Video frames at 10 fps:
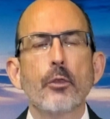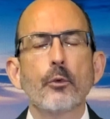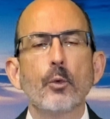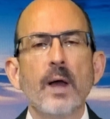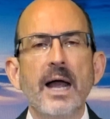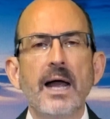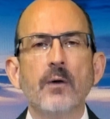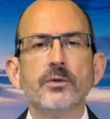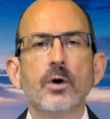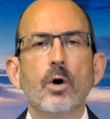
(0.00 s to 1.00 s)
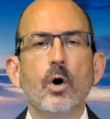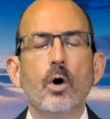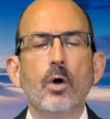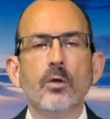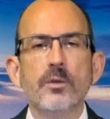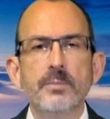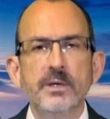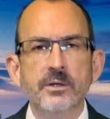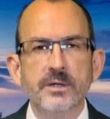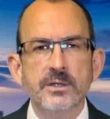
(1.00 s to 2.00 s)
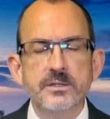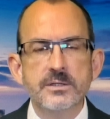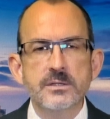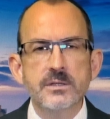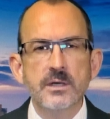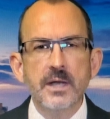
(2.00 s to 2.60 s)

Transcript: throughout all the buildings.